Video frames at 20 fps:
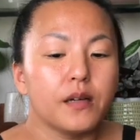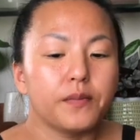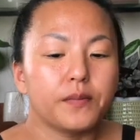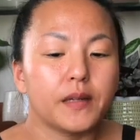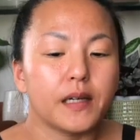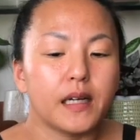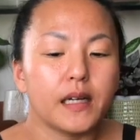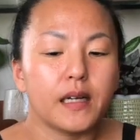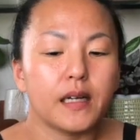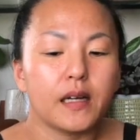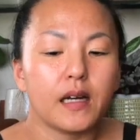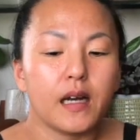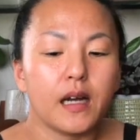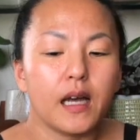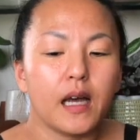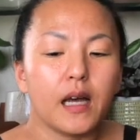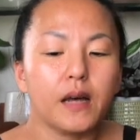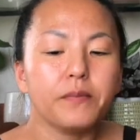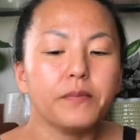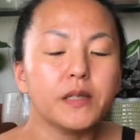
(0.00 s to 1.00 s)
But I
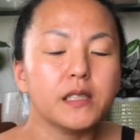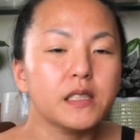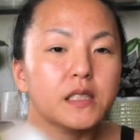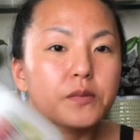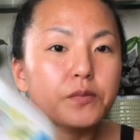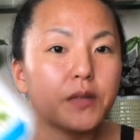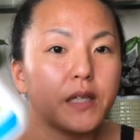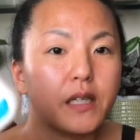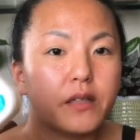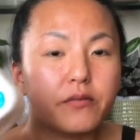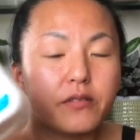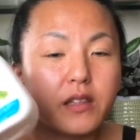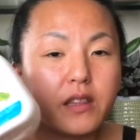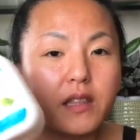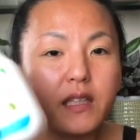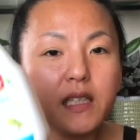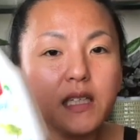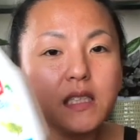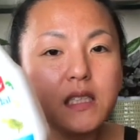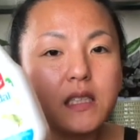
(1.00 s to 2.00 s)
have been spraying with
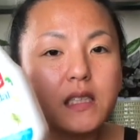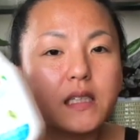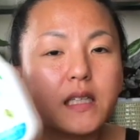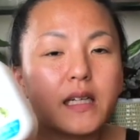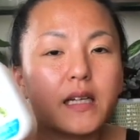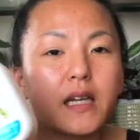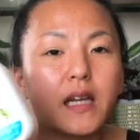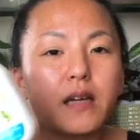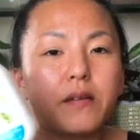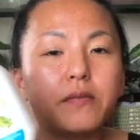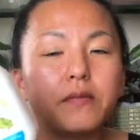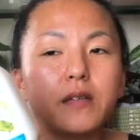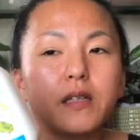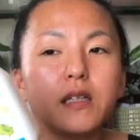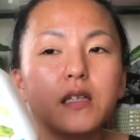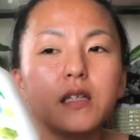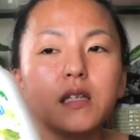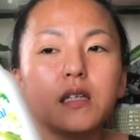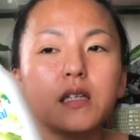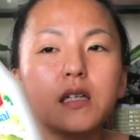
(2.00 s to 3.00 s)
this like
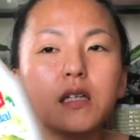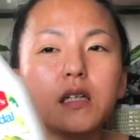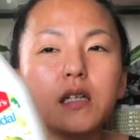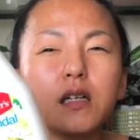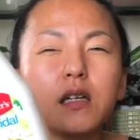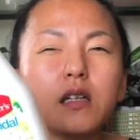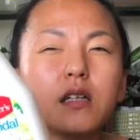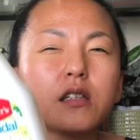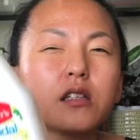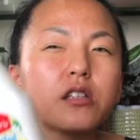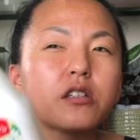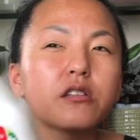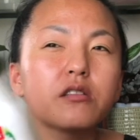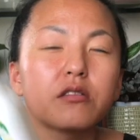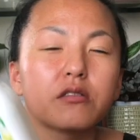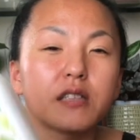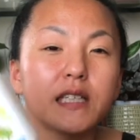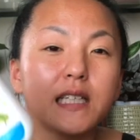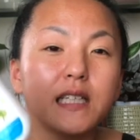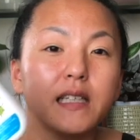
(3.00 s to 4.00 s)
every
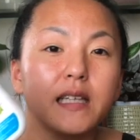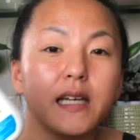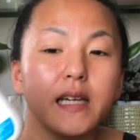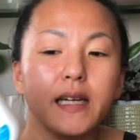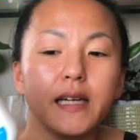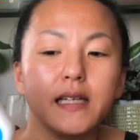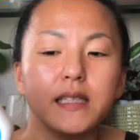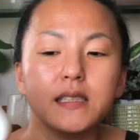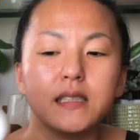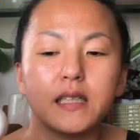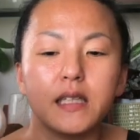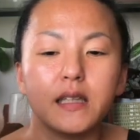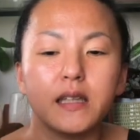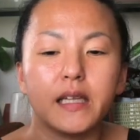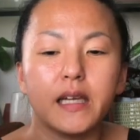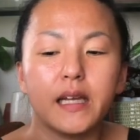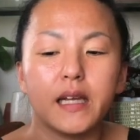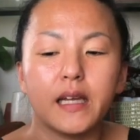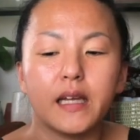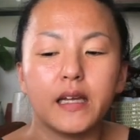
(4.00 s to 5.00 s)
2-3 days, and
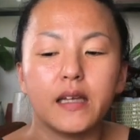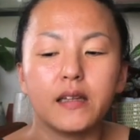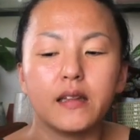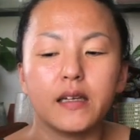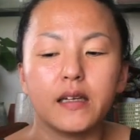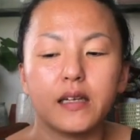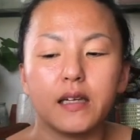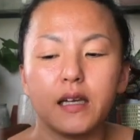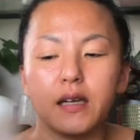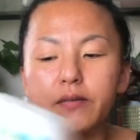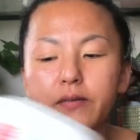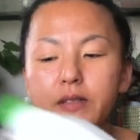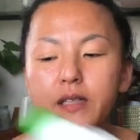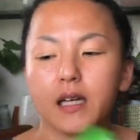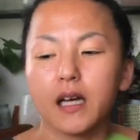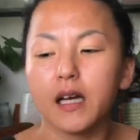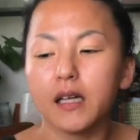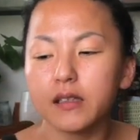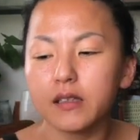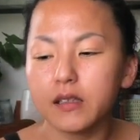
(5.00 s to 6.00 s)
then like
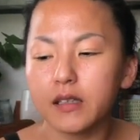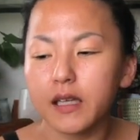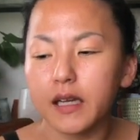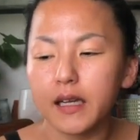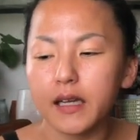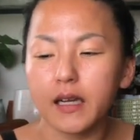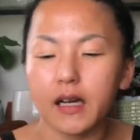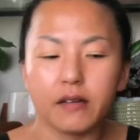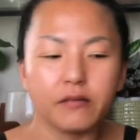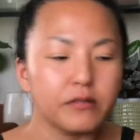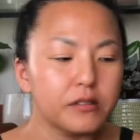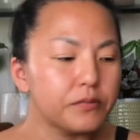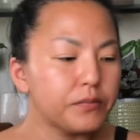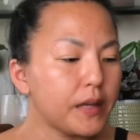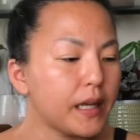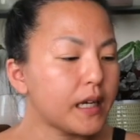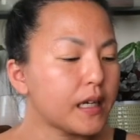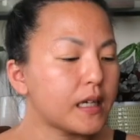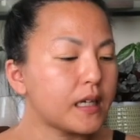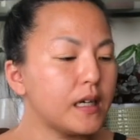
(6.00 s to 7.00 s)
every other day I would
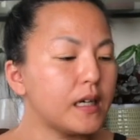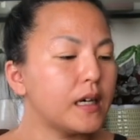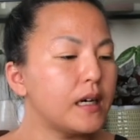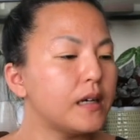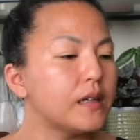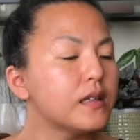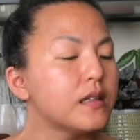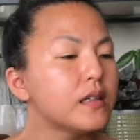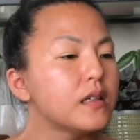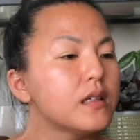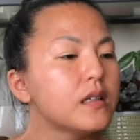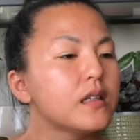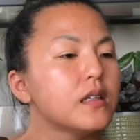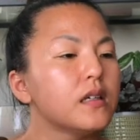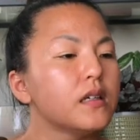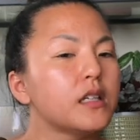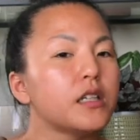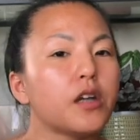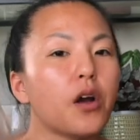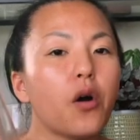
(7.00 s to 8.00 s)
make a,
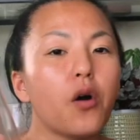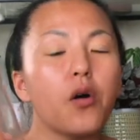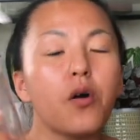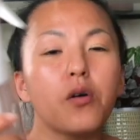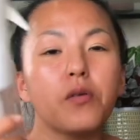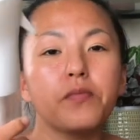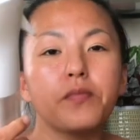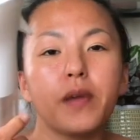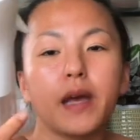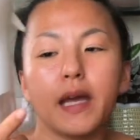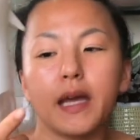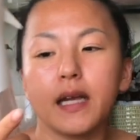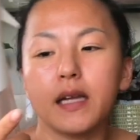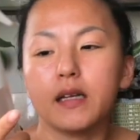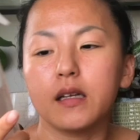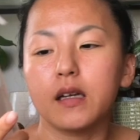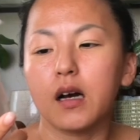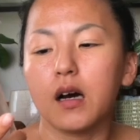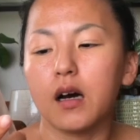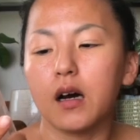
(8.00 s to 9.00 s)
you know, homemade